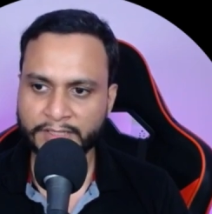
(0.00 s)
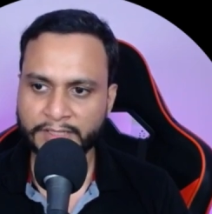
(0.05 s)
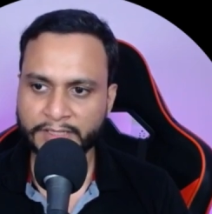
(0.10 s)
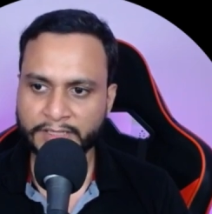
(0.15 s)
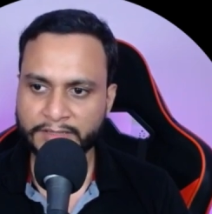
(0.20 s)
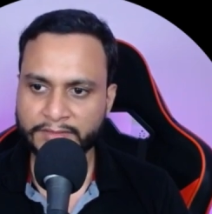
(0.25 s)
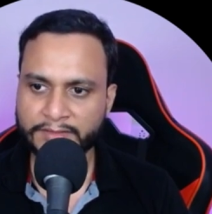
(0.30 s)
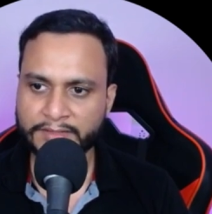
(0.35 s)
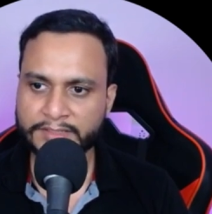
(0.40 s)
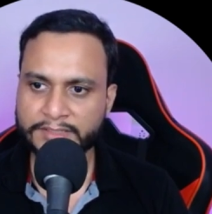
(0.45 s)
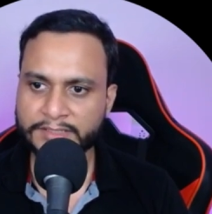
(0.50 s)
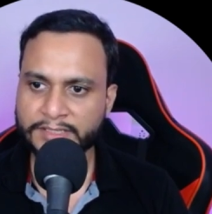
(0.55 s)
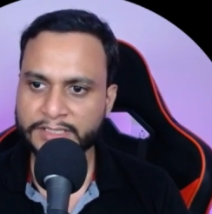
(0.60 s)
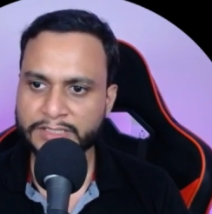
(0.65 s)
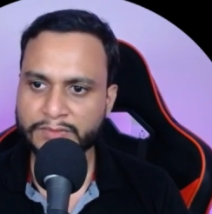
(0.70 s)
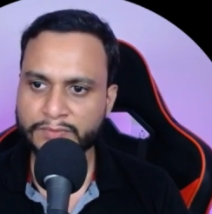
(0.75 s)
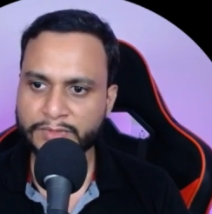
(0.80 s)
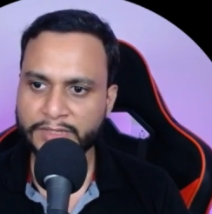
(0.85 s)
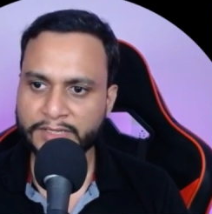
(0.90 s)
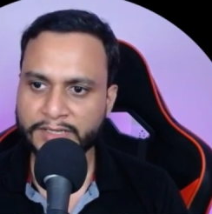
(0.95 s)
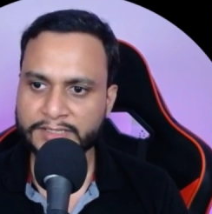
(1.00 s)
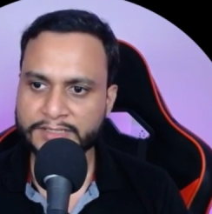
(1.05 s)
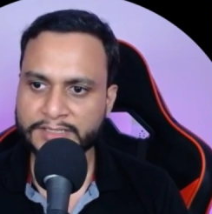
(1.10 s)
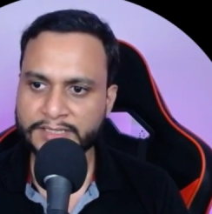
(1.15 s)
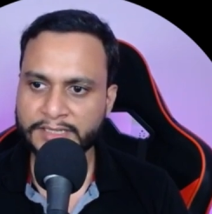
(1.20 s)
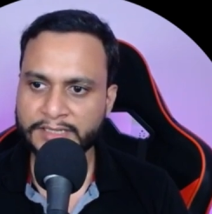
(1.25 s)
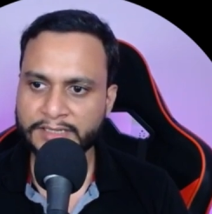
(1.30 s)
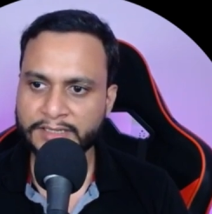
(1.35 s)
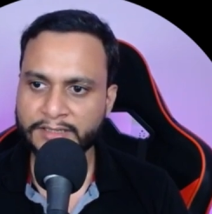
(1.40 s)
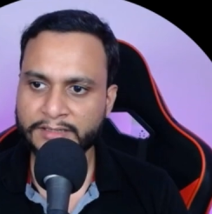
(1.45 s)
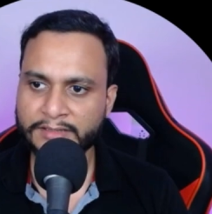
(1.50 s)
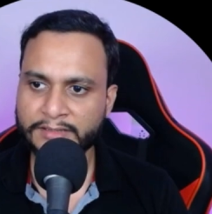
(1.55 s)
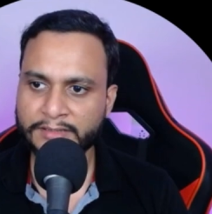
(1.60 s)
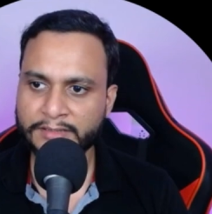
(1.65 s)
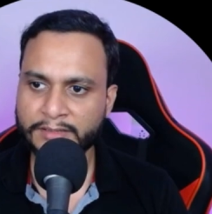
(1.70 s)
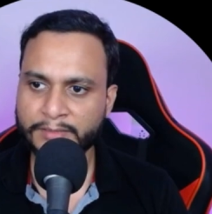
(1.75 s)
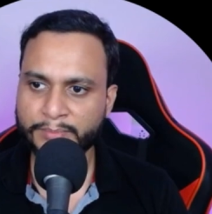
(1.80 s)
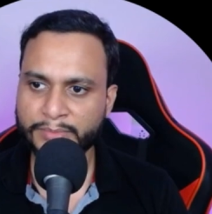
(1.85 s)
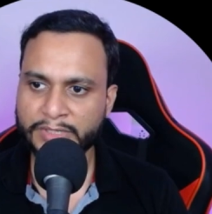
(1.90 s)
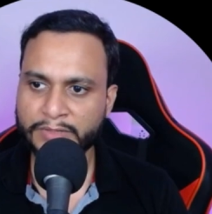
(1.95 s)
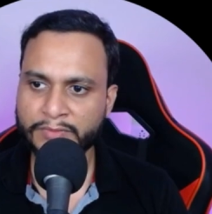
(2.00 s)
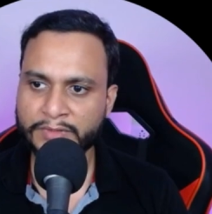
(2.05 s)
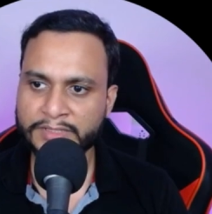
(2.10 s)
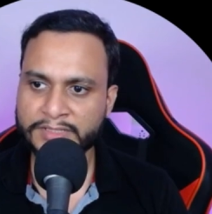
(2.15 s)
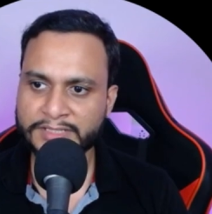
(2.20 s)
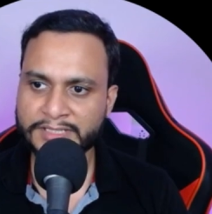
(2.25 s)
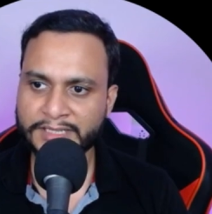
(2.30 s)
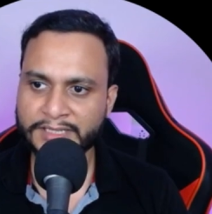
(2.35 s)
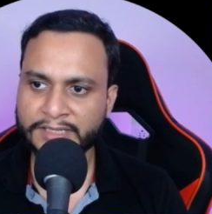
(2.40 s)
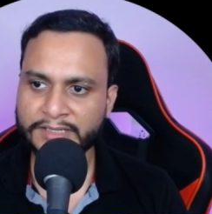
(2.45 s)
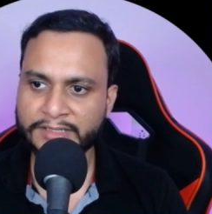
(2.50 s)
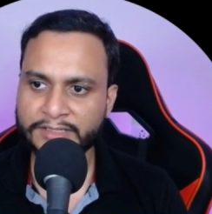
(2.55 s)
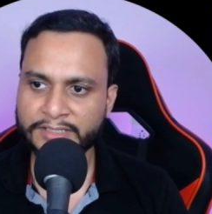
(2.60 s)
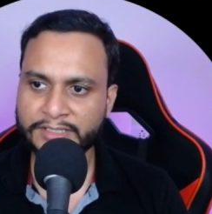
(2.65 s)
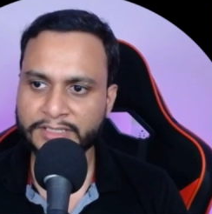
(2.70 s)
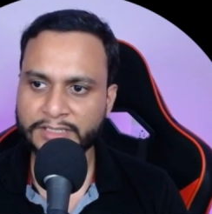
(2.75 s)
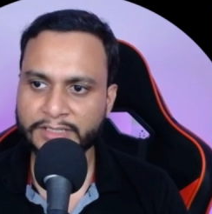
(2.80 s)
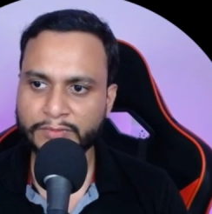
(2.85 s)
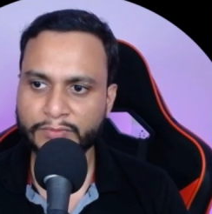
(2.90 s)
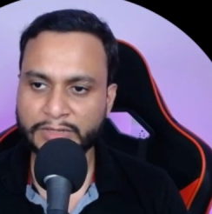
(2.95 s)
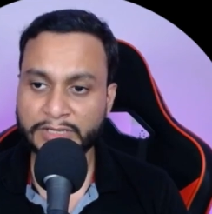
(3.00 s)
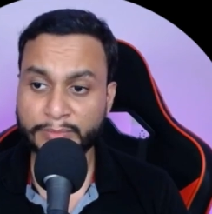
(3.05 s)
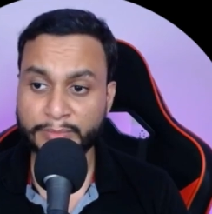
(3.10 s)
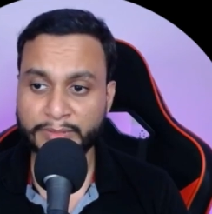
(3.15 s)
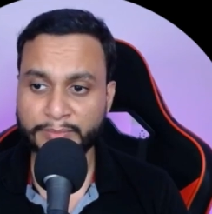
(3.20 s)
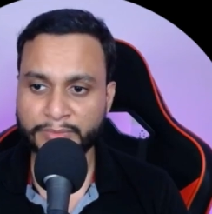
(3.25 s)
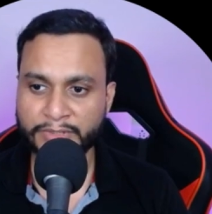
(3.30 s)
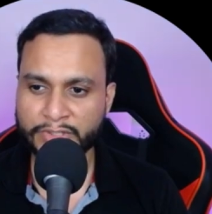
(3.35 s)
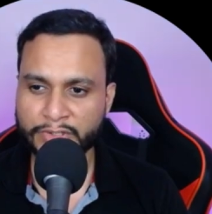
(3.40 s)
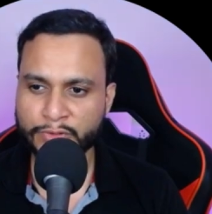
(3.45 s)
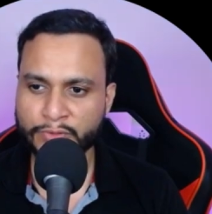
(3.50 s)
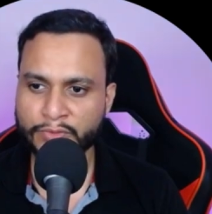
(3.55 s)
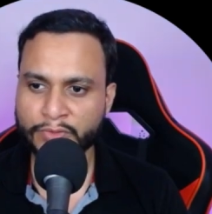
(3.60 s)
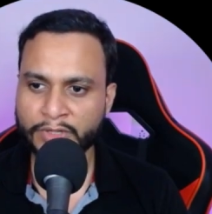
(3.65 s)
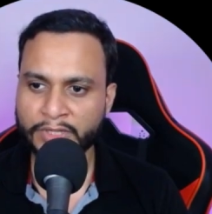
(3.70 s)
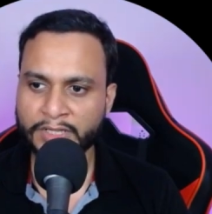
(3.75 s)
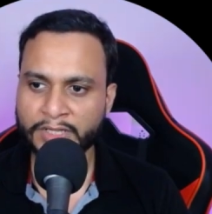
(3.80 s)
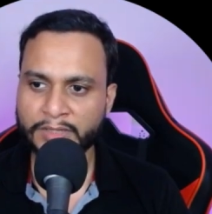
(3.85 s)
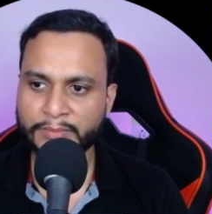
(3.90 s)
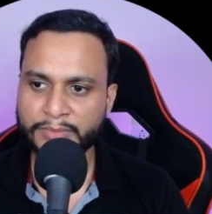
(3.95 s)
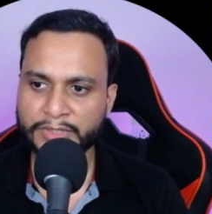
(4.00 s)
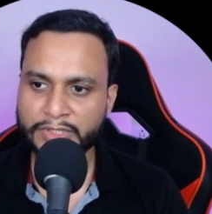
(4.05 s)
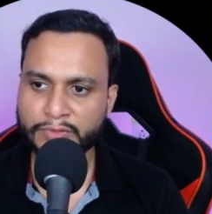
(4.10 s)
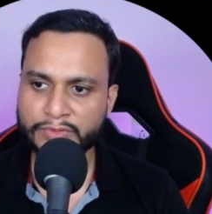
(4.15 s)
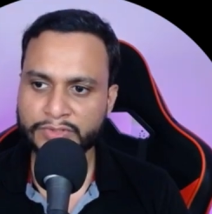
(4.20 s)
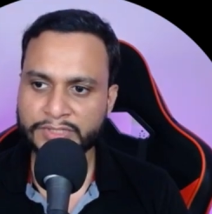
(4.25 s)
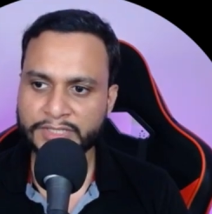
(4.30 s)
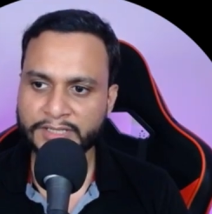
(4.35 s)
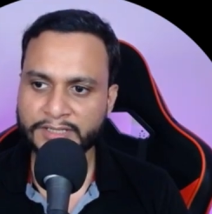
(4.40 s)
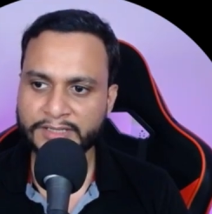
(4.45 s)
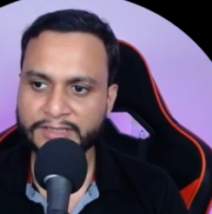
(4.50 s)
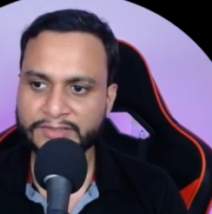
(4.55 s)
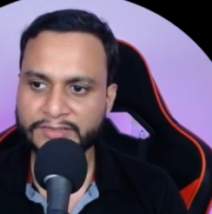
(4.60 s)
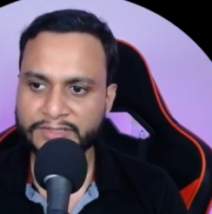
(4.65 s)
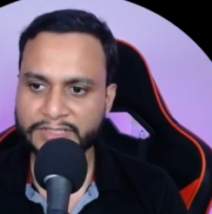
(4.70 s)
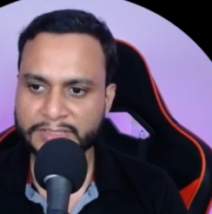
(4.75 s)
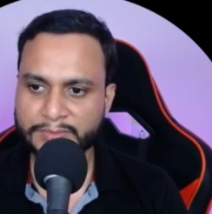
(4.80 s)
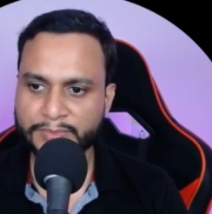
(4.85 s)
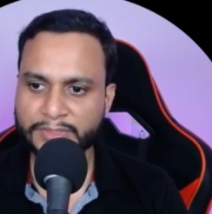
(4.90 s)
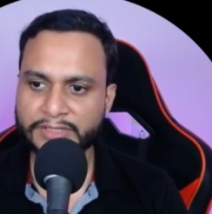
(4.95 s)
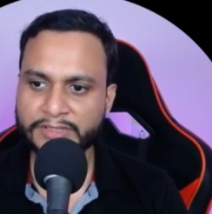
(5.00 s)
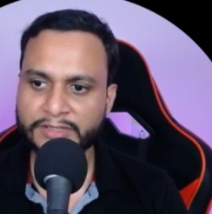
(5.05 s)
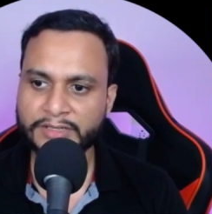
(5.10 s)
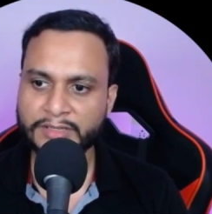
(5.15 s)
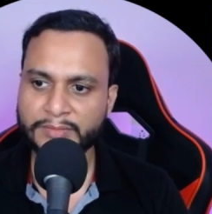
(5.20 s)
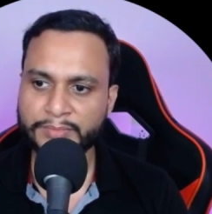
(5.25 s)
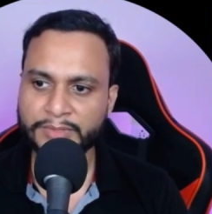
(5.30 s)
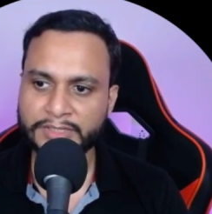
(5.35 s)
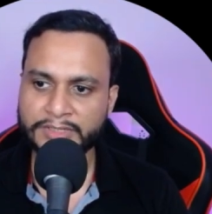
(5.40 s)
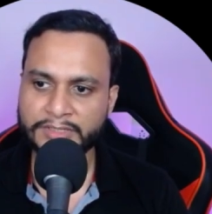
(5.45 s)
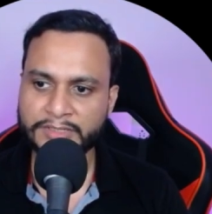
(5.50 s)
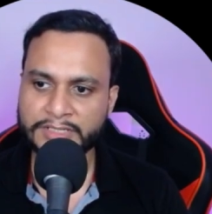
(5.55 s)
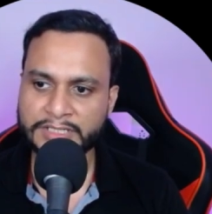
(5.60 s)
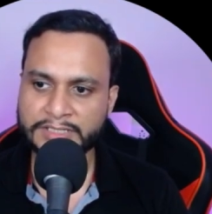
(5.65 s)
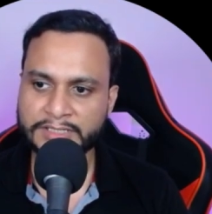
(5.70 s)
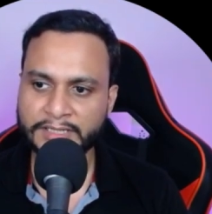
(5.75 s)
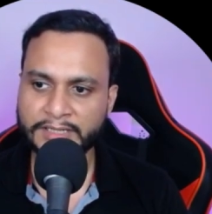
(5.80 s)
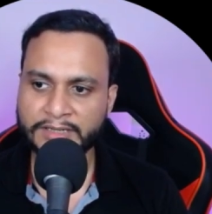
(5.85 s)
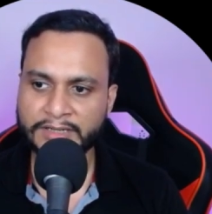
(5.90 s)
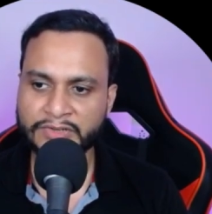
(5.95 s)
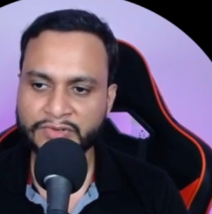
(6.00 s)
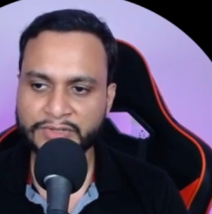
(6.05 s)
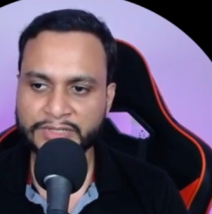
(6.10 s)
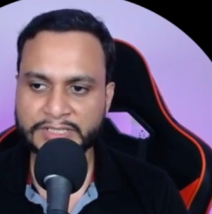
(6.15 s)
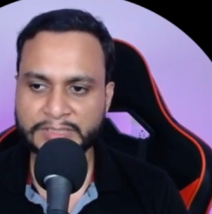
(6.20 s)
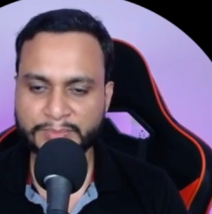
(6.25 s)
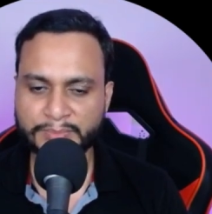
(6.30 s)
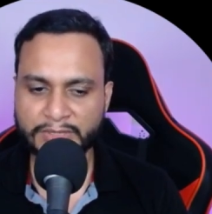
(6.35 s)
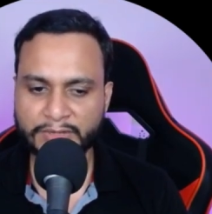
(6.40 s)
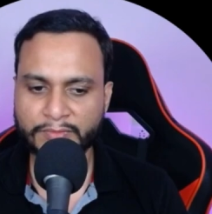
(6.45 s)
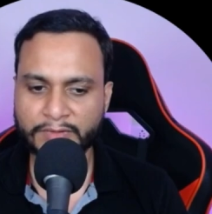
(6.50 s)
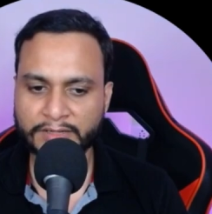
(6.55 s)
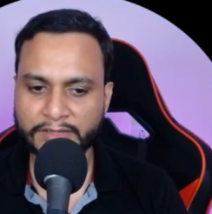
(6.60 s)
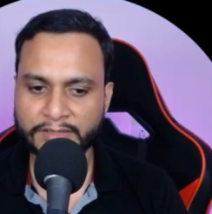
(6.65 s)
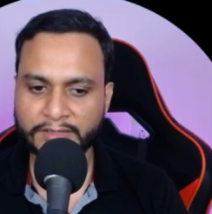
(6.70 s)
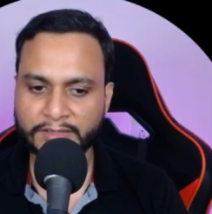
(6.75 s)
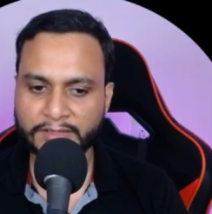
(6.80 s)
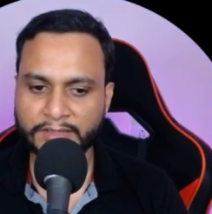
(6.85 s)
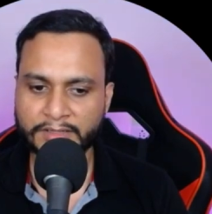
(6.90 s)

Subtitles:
In this case, we are assigning P1 secondary will be P2, P2 secondary is P3, P3 secondary is P1.